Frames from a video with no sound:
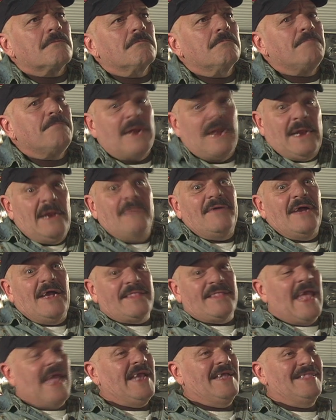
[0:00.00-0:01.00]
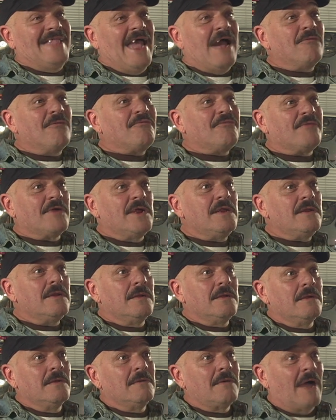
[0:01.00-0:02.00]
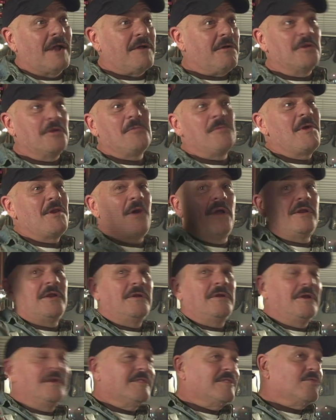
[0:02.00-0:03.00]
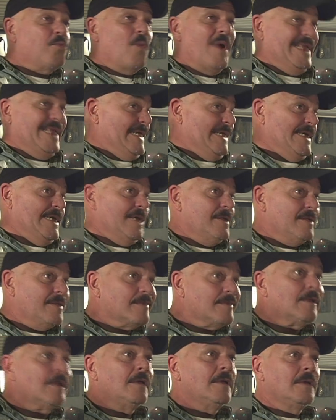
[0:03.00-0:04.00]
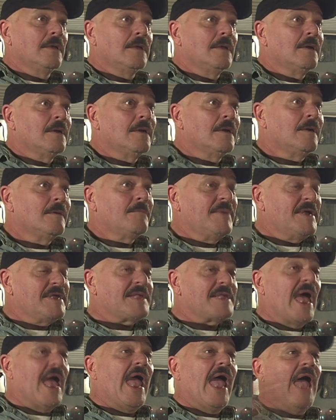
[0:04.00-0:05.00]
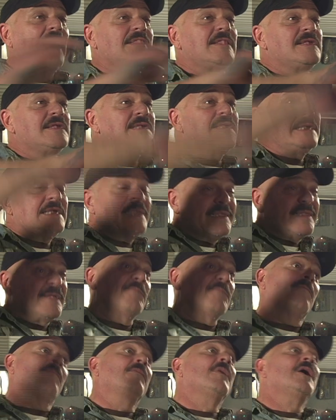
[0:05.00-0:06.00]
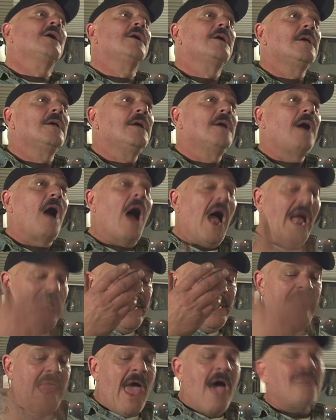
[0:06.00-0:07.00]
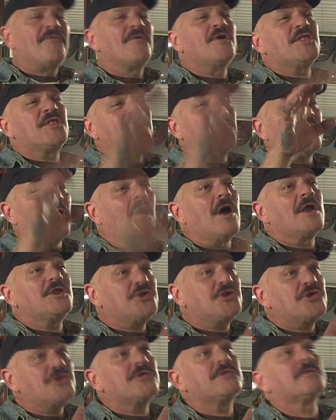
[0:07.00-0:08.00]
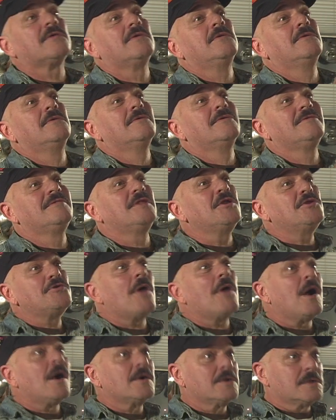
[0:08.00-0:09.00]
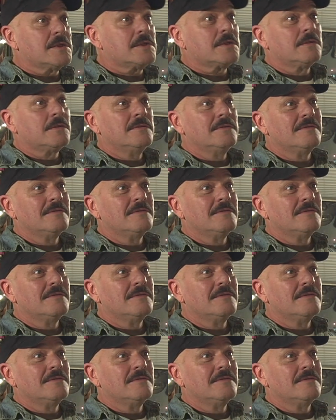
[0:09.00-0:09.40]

But I never got taken down for it. I could have went on another 20 years because I had the system. I never touched the drugs.